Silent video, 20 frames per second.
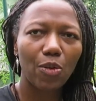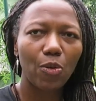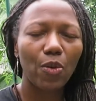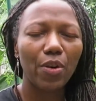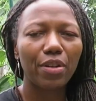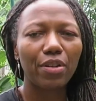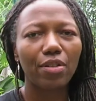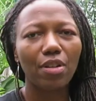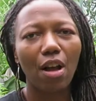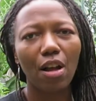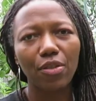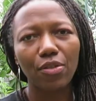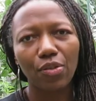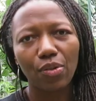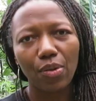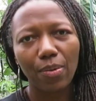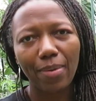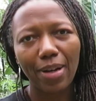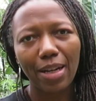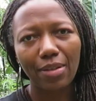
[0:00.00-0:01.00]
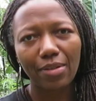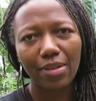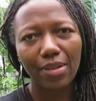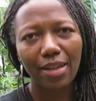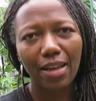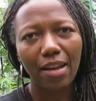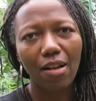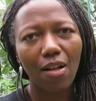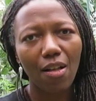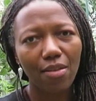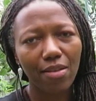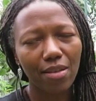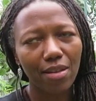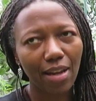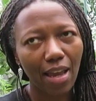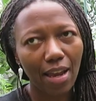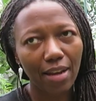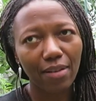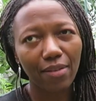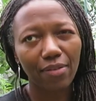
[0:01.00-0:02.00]
going to talk to you about today, all the
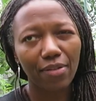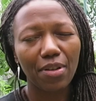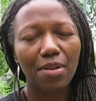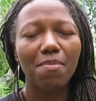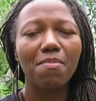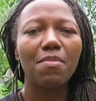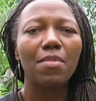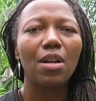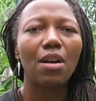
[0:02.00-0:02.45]
9 of them,